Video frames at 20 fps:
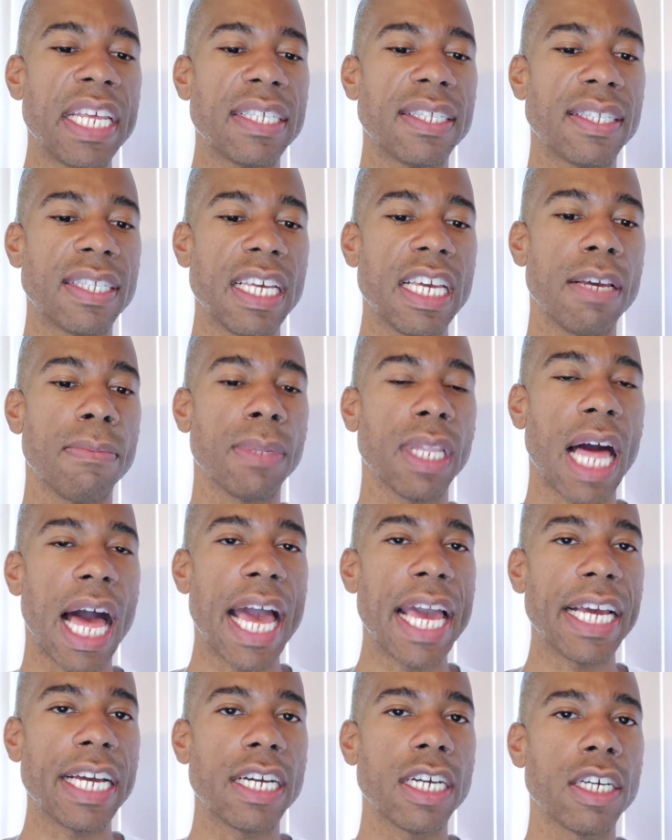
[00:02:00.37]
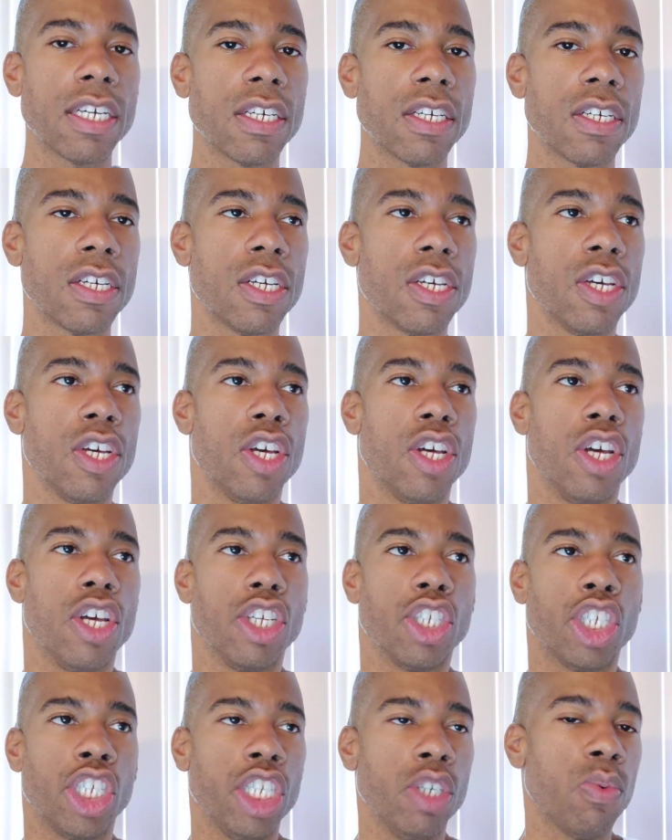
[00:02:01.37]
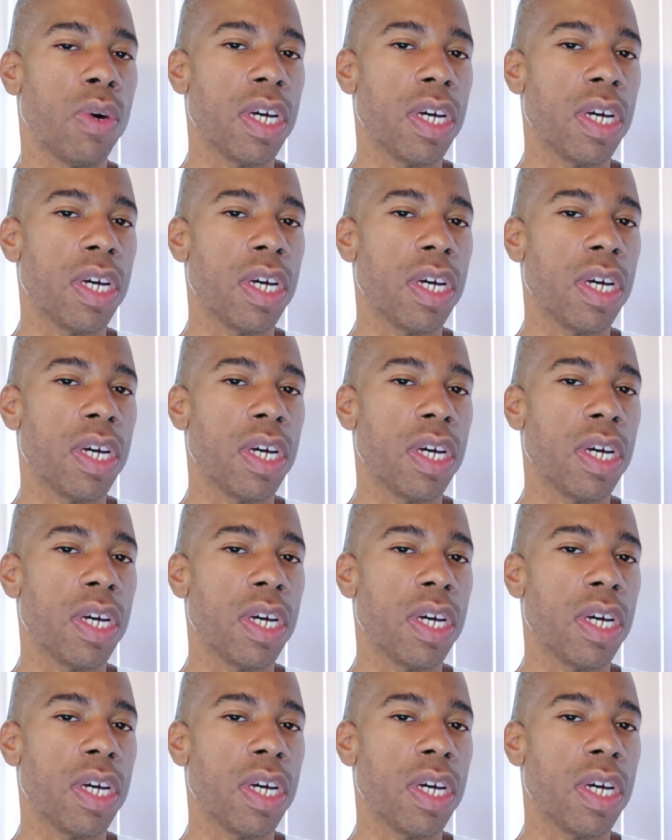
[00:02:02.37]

it seem like she